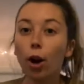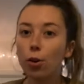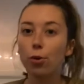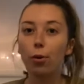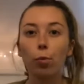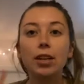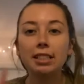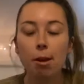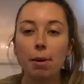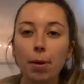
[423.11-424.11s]
Oh, one
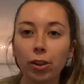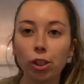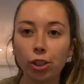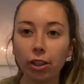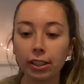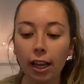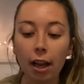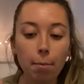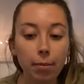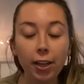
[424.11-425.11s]
tidbit about the shirt.
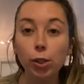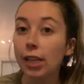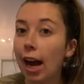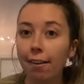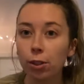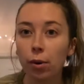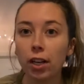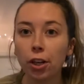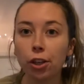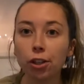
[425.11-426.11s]
Men do not have to wear an
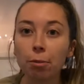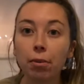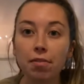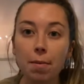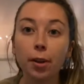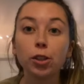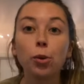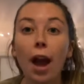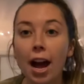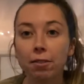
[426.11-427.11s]
undershirt, but females, you
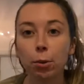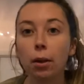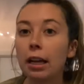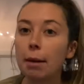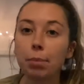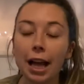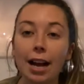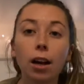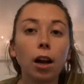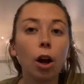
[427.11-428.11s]
have to wear like a
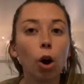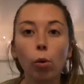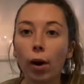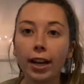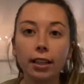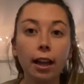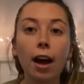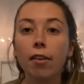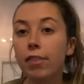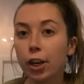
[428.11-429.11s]
black, a white,
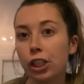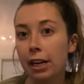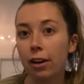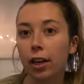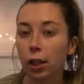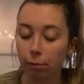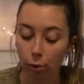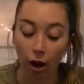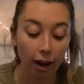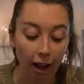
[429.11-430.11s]
a very generic colored bra.